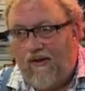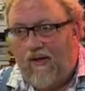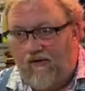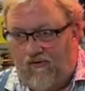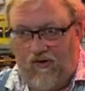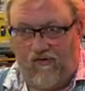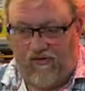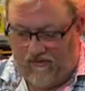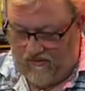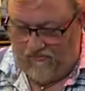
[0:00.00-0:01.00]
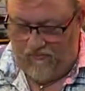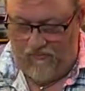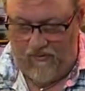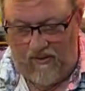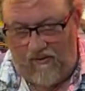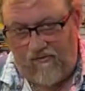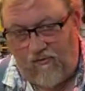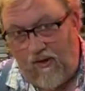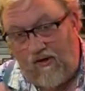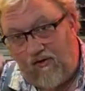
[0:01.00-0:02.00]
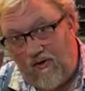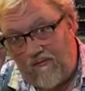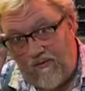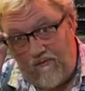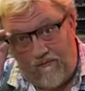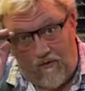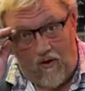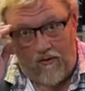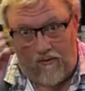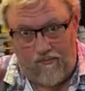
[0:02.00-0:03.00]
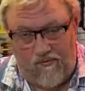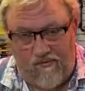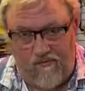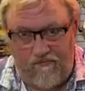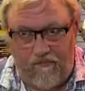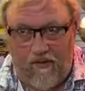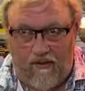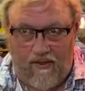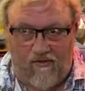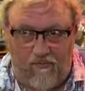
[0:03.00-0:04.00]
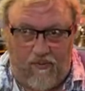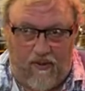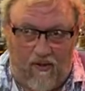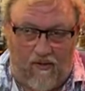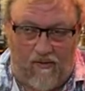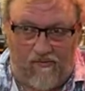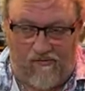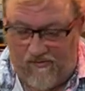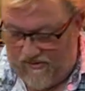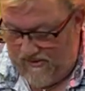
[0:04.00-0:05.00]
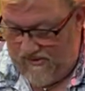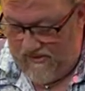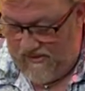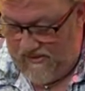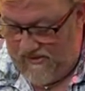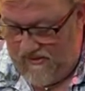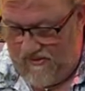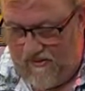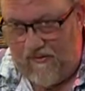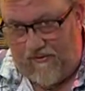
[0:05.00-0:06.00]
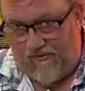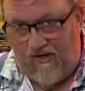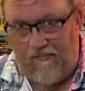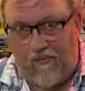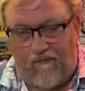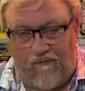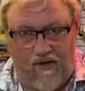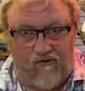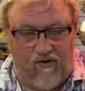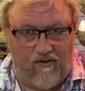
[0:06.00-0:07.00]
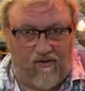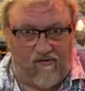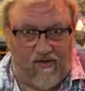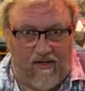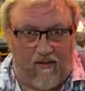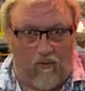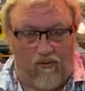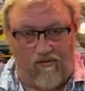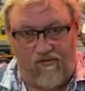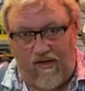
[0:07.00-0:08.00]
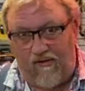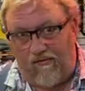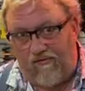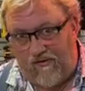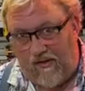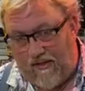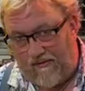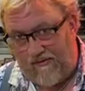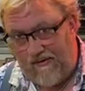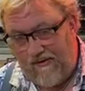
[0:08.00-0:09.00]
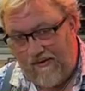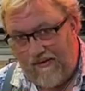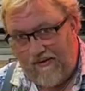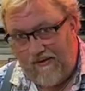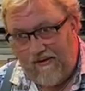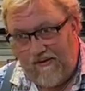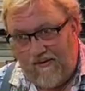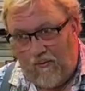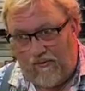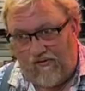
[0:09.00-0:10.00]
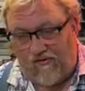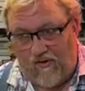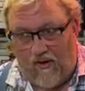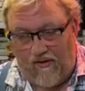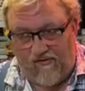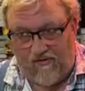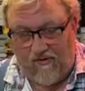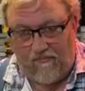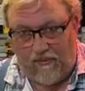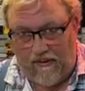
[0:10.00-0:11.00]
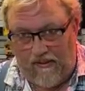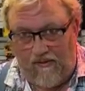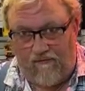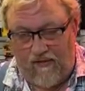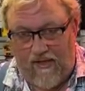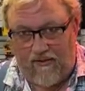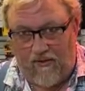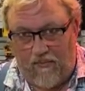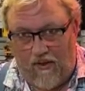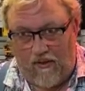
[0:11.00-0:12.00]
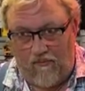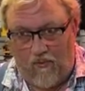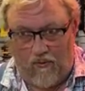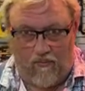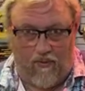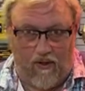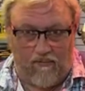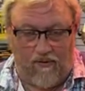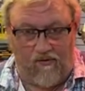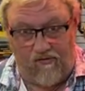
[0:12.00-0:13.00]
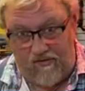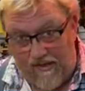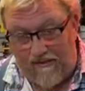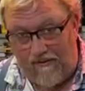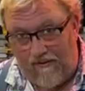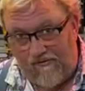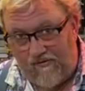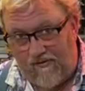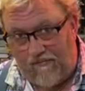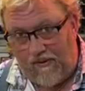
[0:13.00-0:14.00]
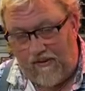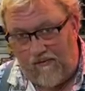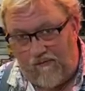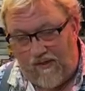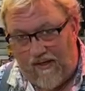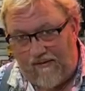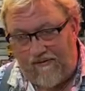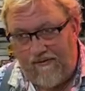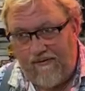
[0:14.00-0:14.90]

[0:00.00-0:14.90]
It's just that the strings are different volumes, and that's because there's an imperfection in the saddle or the saddle slot, where the slot isn't completely flat on the bottom, or the bottom of the saddle isn't completely flat.